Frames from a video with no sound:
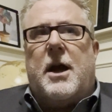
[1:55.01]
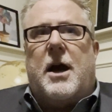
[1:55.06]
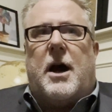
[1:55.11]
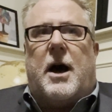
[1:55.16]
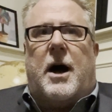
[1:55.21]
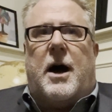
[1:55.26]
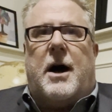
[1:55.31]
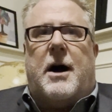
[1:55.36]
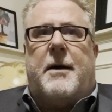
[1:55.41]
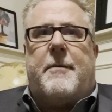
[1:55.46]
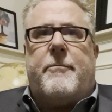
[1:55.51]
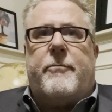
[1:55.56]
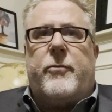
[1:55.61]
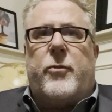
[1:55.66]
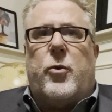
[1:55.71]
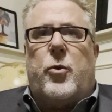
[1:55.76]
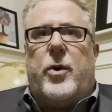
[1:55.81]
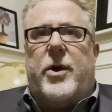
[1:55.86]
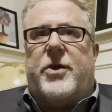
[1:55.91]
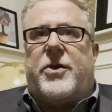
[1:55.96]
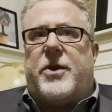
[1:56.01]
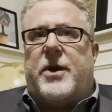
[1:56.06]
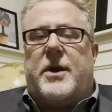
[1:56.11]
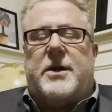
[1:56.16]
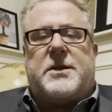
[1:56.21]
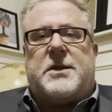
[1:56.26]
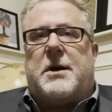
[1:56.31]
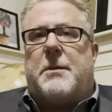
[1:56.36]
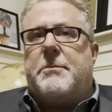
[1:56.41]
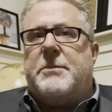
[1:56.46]
with
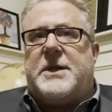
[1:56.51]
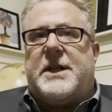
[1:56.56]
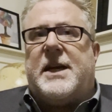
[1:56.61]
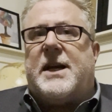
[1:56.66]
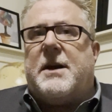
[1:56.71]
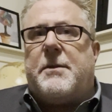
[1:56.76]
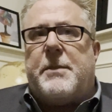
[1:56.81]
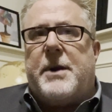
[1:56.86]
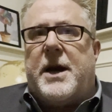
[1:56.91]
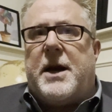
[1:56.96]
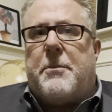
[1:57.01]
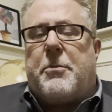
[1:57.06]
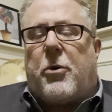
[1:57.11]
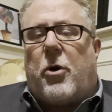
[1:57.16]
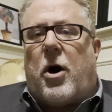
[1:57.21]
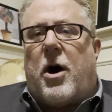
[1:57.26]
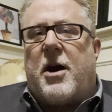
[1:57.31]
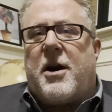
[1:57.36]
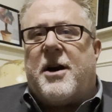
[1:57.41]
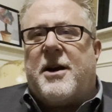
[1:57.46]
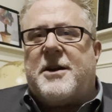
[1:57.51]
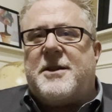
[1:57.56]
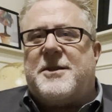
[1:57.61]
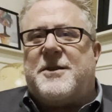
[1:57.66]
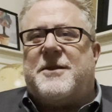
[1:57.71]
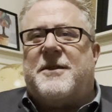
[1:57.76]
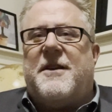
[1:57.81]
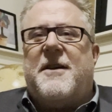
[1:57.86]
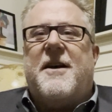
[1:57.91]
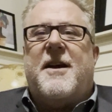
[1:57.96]
some decommitted products.